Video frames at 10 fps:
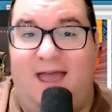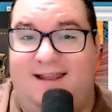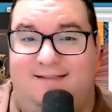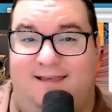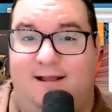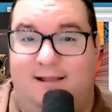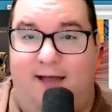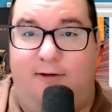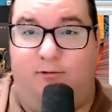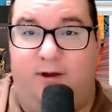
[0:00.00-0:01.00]
that is the
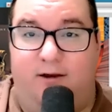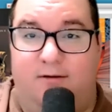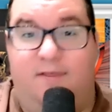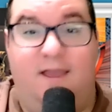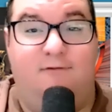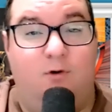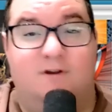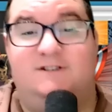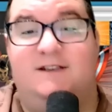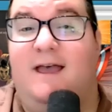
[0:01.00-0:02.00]
cloud reader. They of
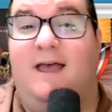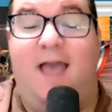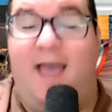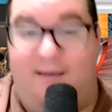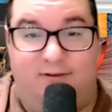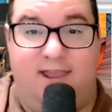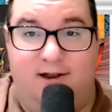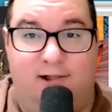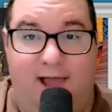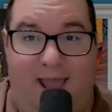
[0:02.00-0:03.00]
course have a Kindle